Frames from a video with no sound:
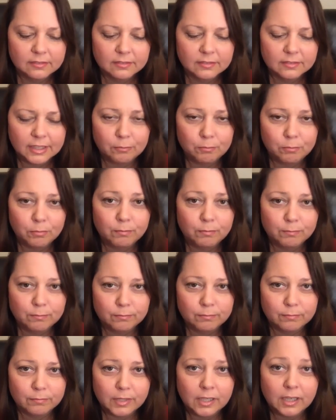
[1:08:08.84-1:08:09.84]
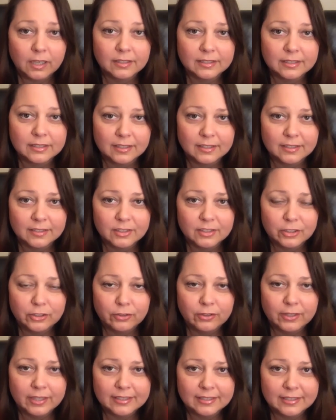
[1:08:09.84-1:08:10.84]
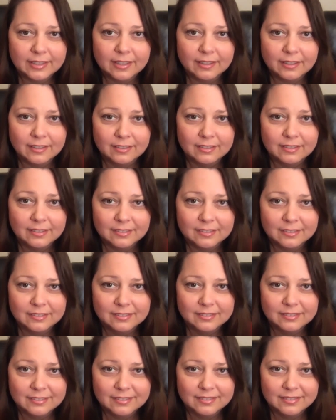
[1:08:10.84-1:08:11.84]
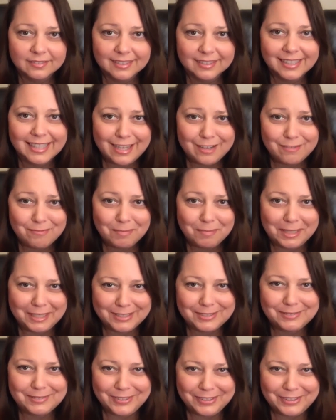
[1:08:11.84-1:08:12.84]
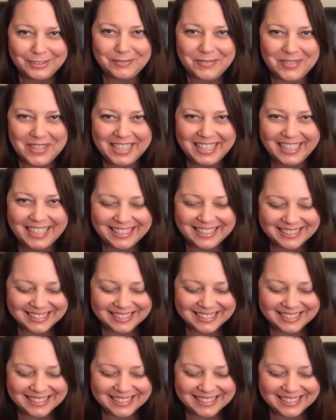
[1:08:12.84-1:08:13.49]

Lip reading: I'm pausing so you guys can let peace fill your body.